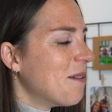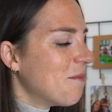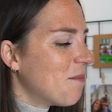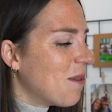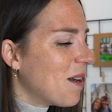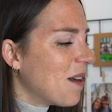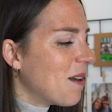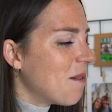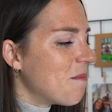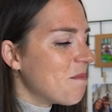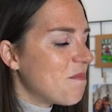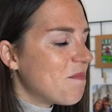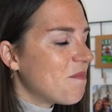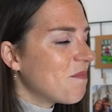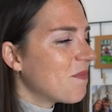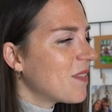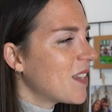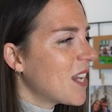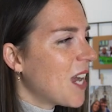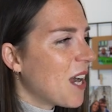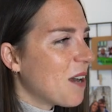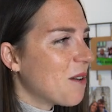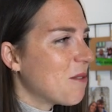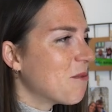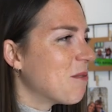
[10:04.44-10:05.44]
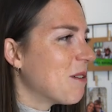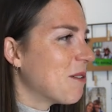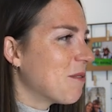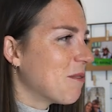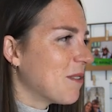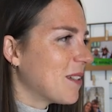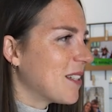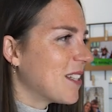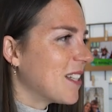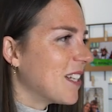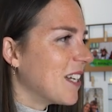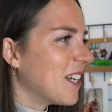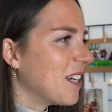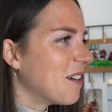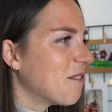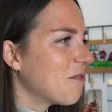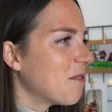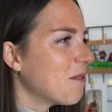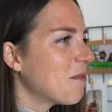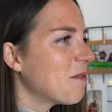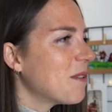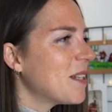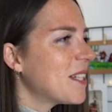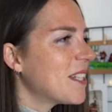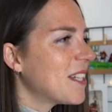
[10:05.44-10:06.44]
But yeah, we will see.
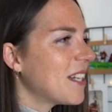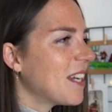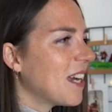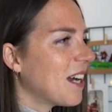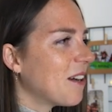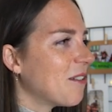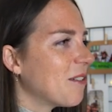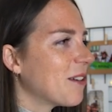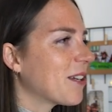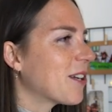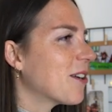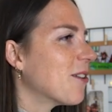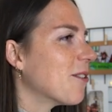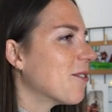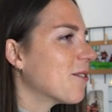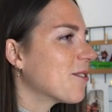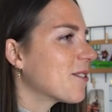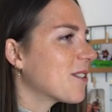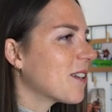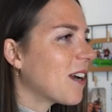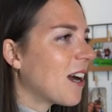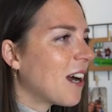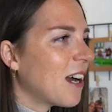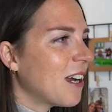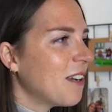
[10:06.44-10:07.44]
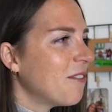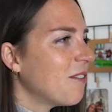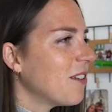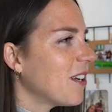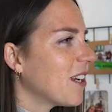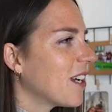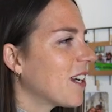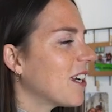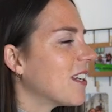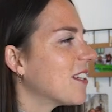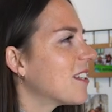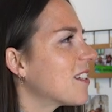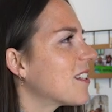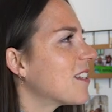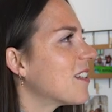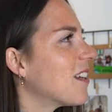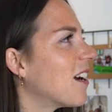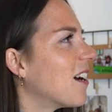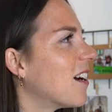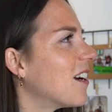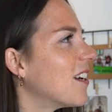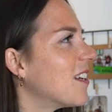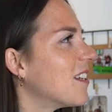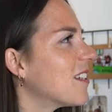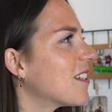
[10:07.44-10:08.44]
We will see how it goes. I think it's
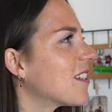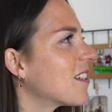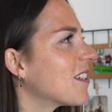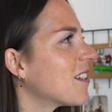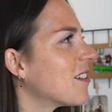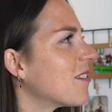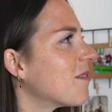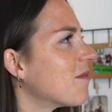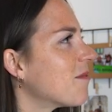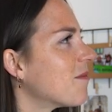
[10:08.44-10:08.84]
nice.